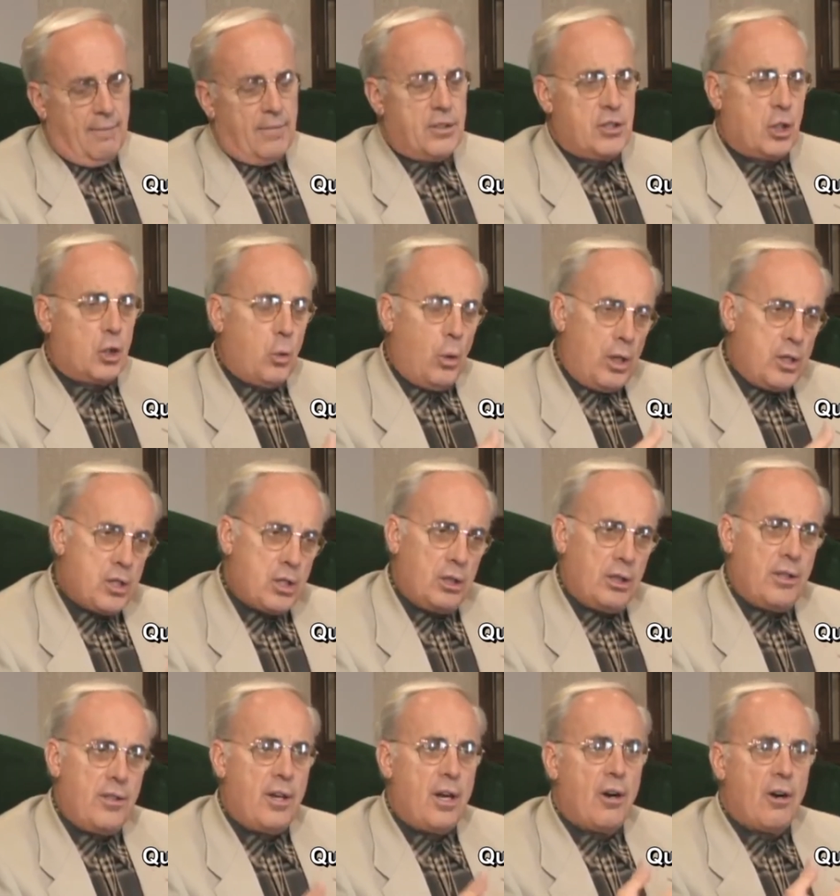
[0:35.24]

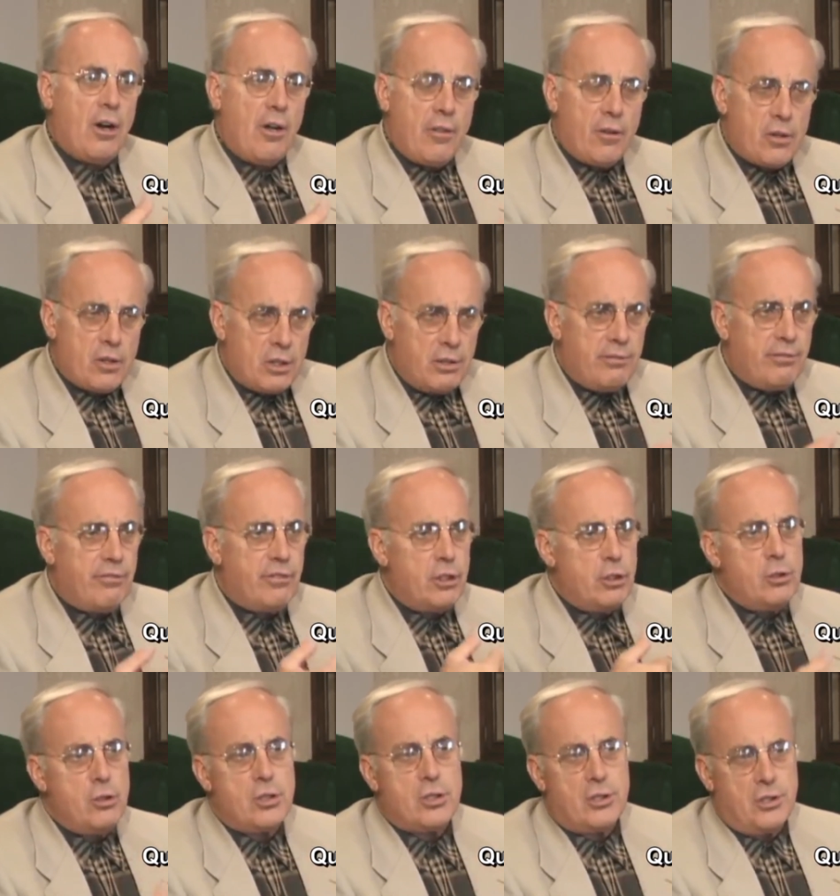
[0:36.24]
Sequentially, there are other
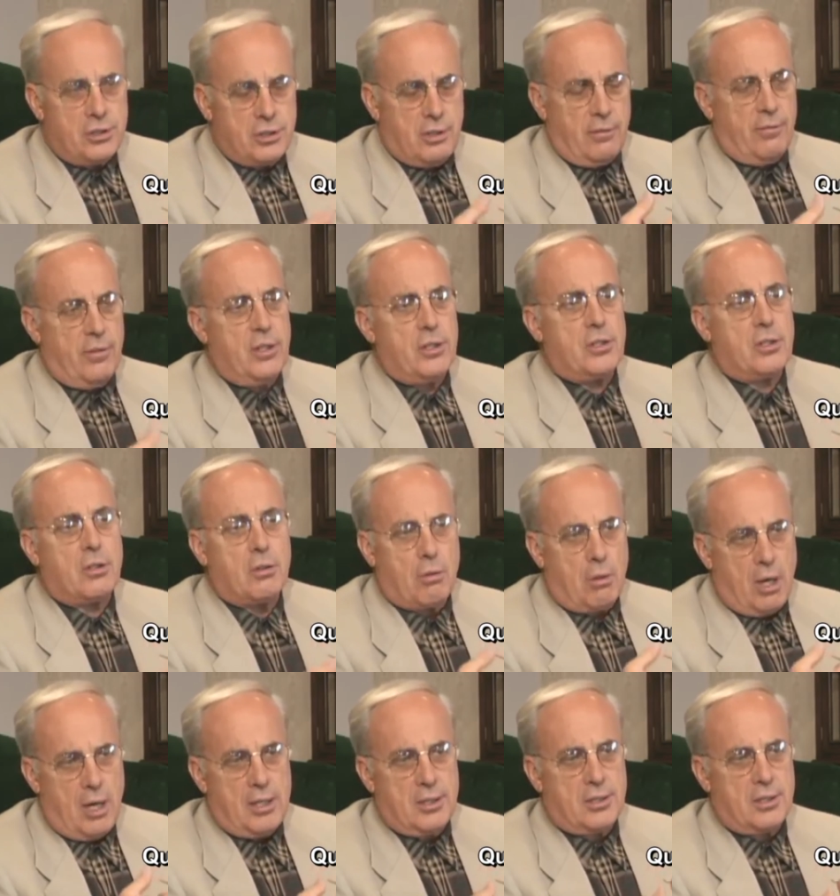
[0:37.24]
infusions of this
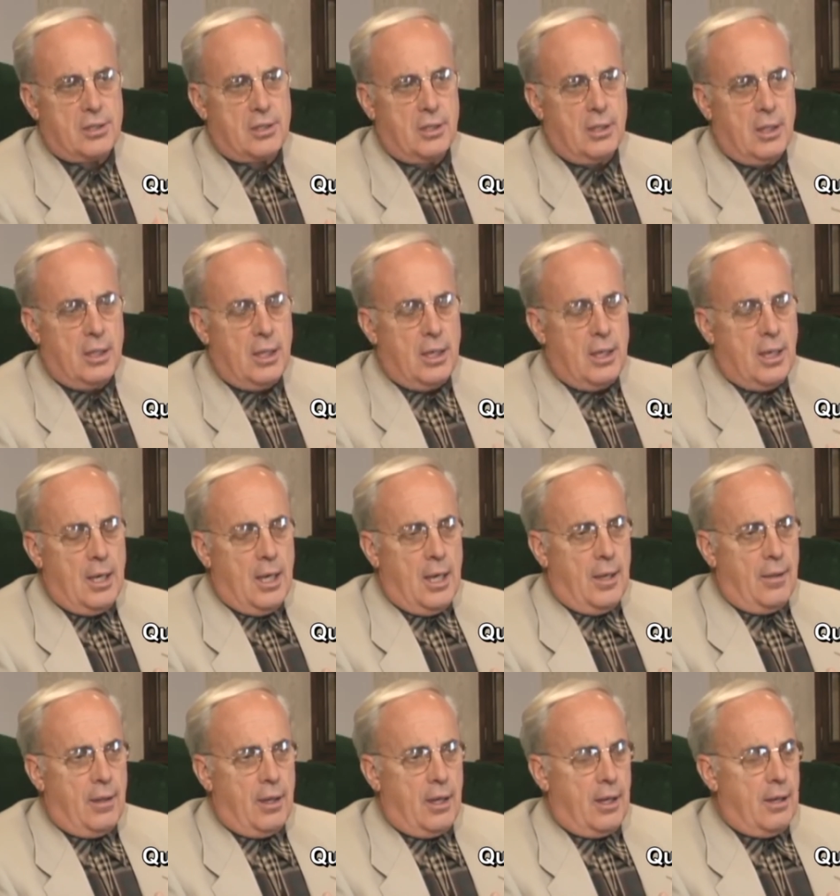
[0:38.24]
grace.
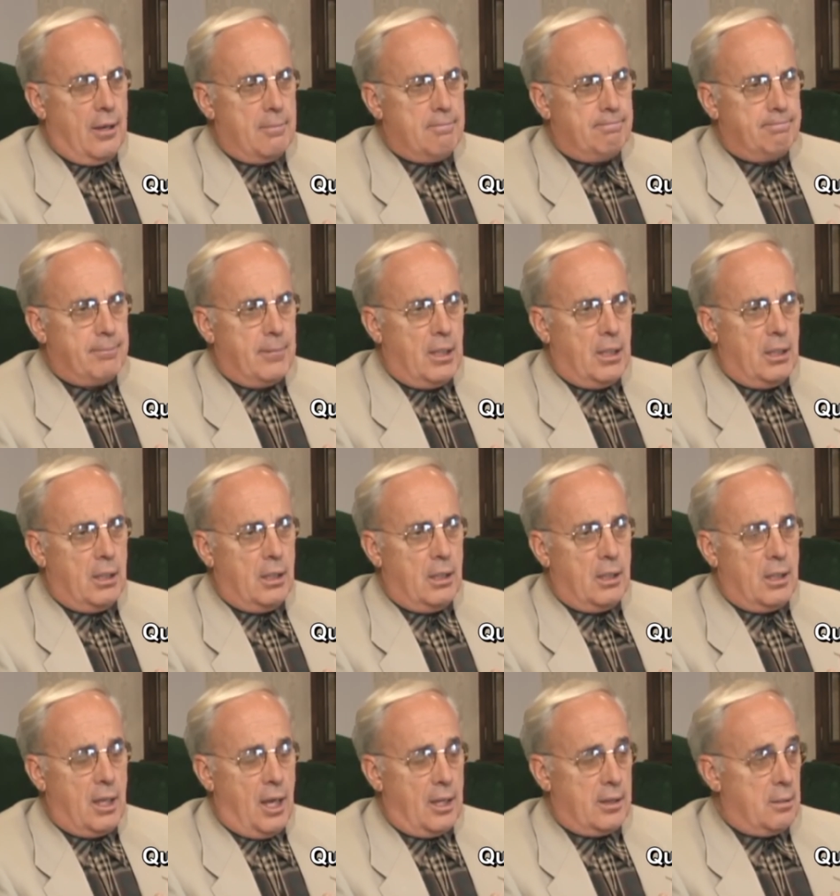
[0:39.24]

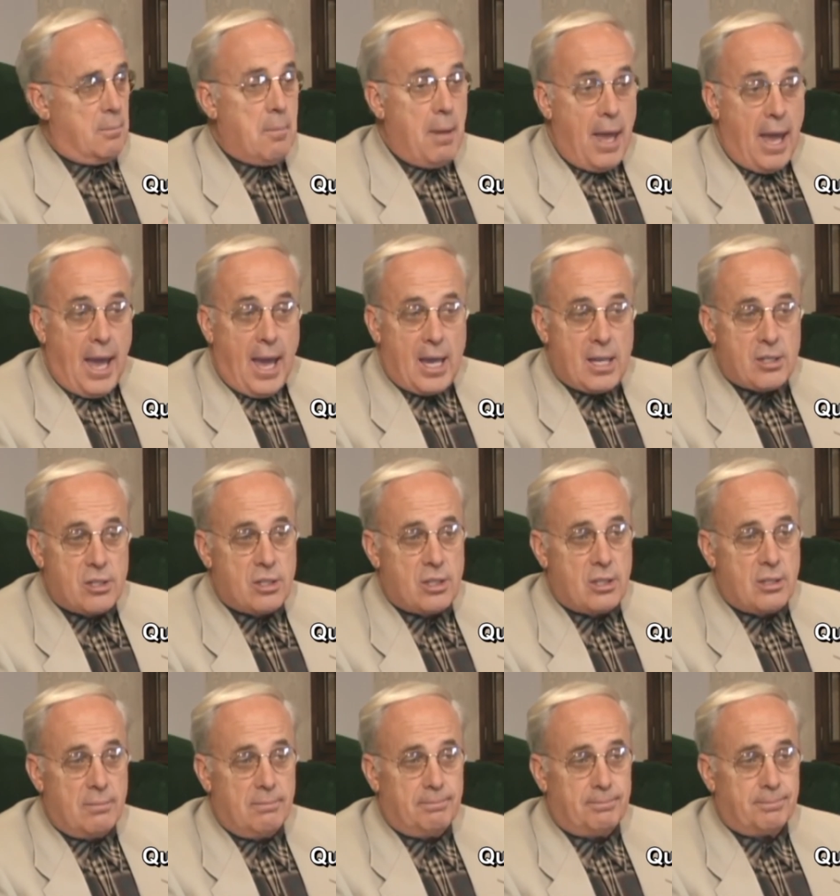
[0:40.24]
At the
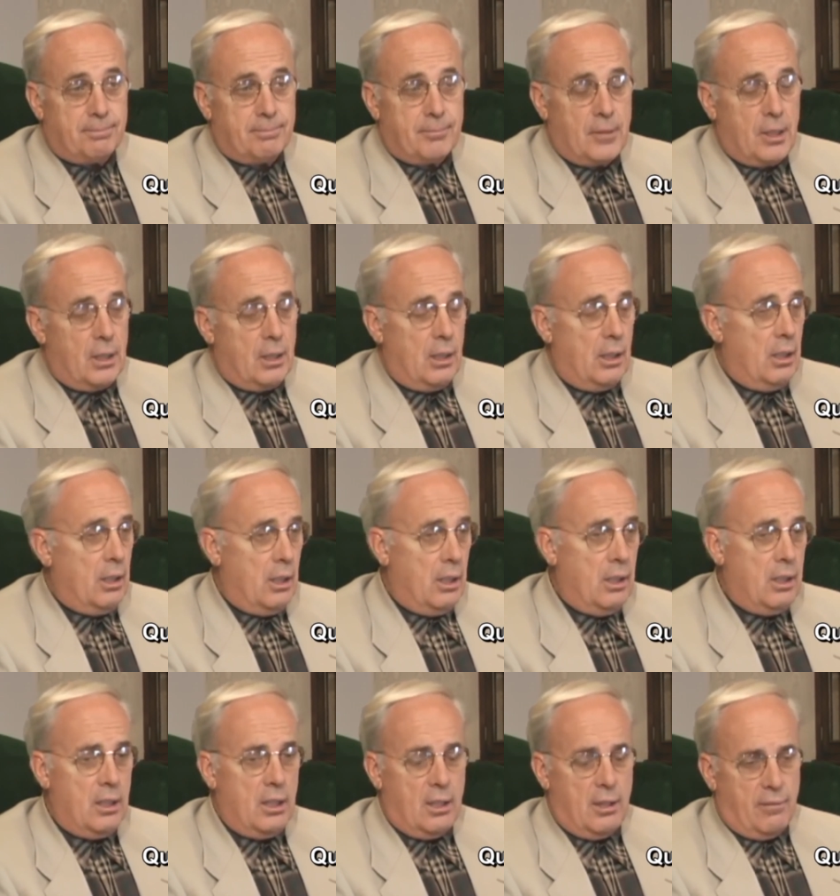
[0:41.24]
Mass, at
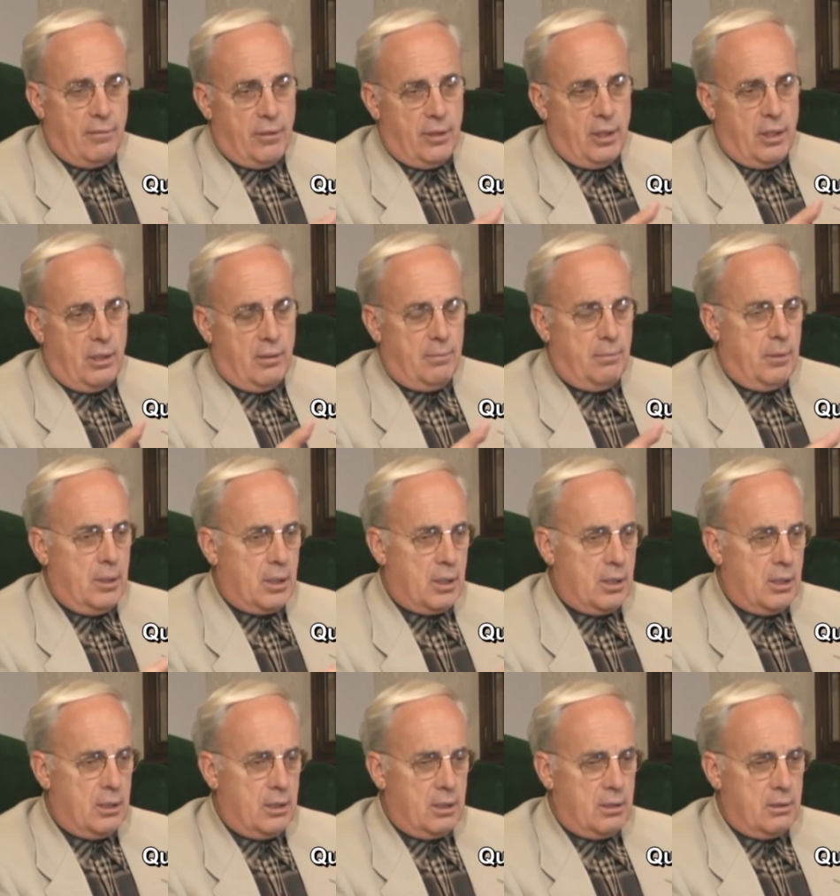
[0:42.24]
any of the
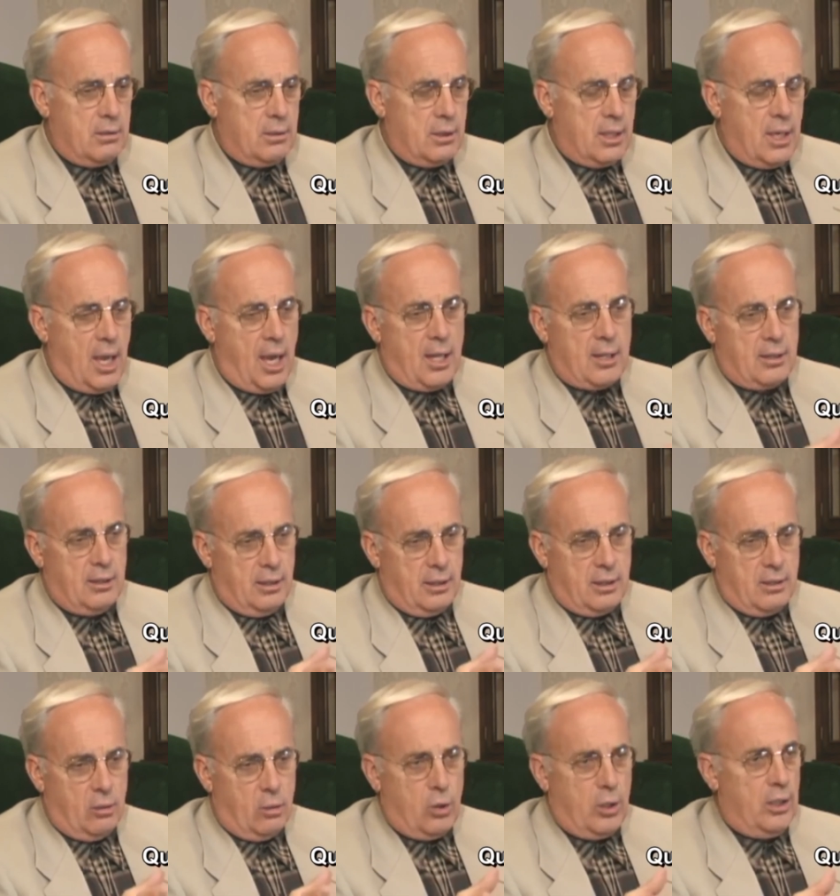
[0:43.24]

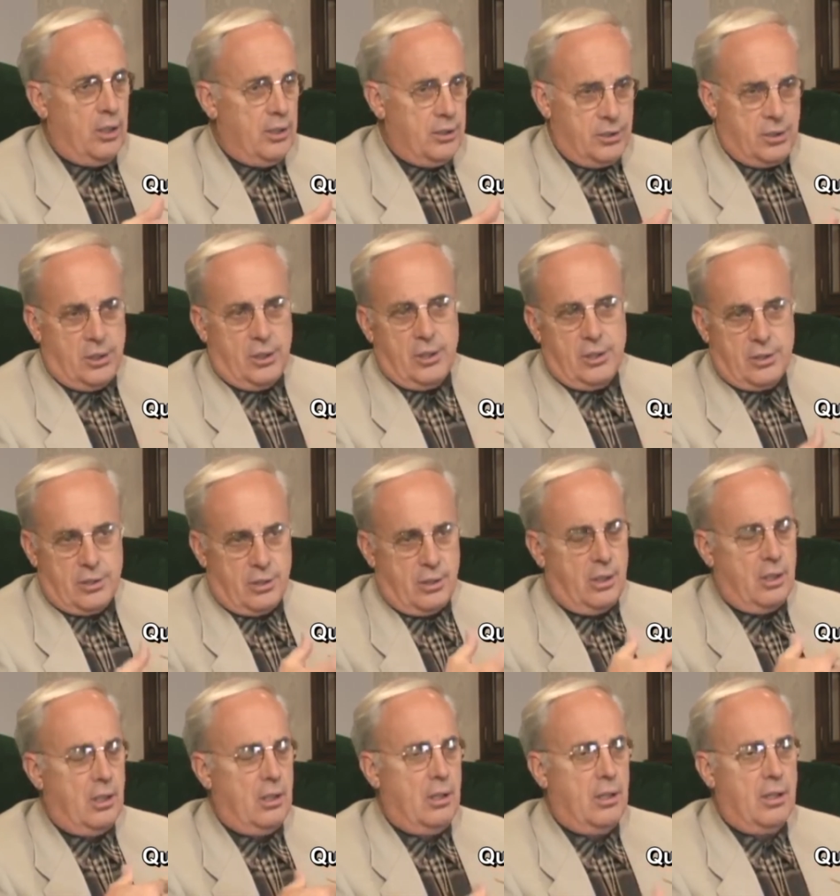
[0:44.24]
Catholic ordinances,
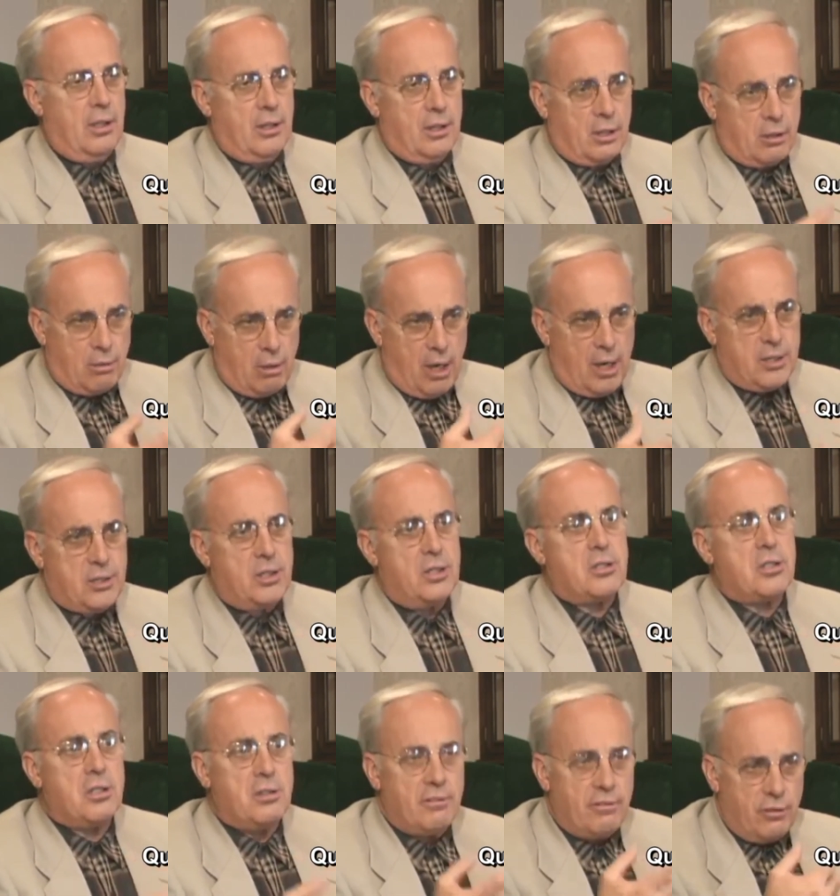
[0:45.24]
the grace
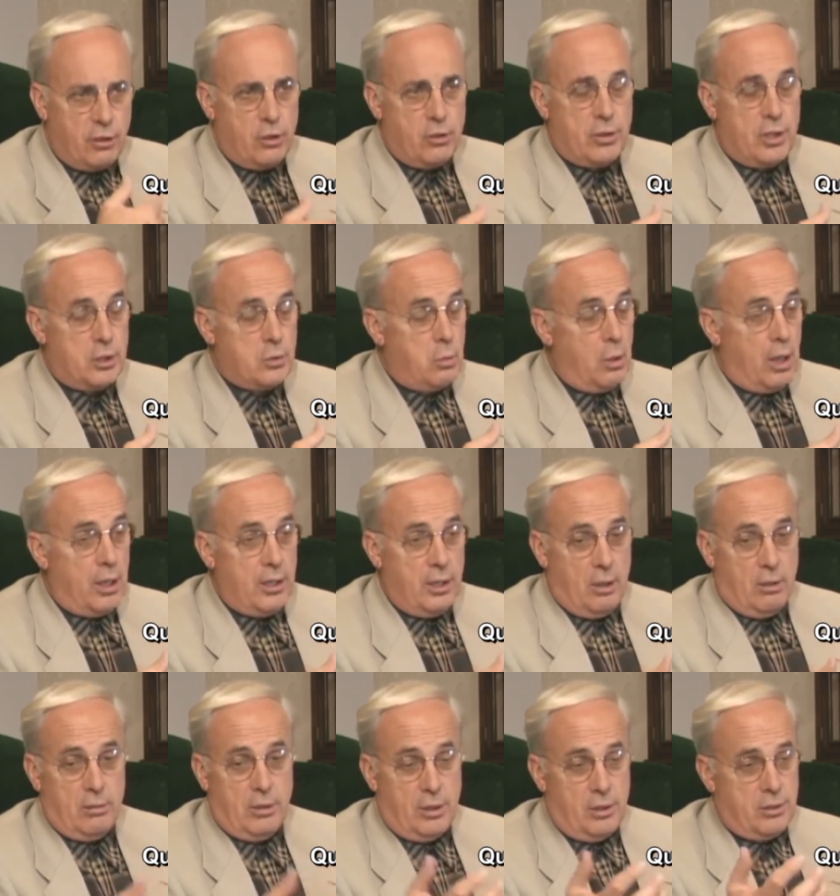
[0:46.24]
is infused. That's why, you
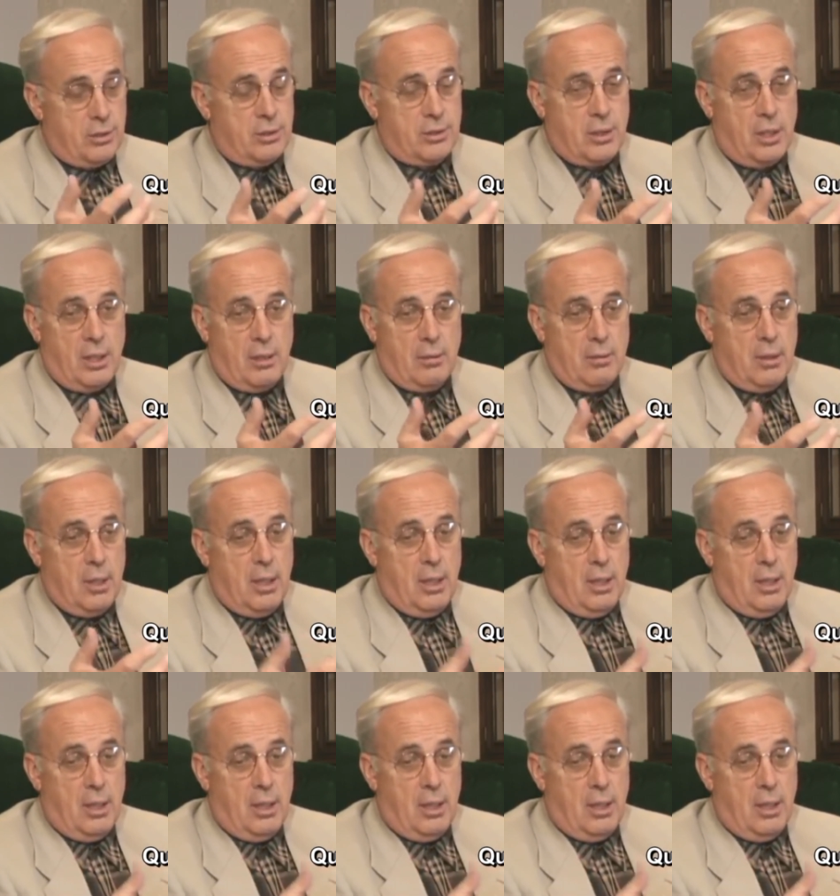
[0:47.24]
know, they used to say